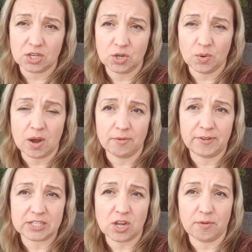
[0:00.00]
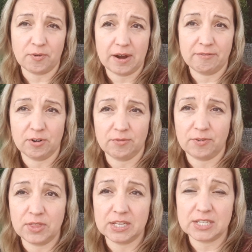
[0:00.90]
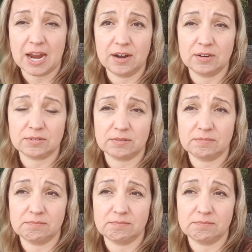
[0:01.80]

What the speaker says: cure-all, fix-all forever for the entire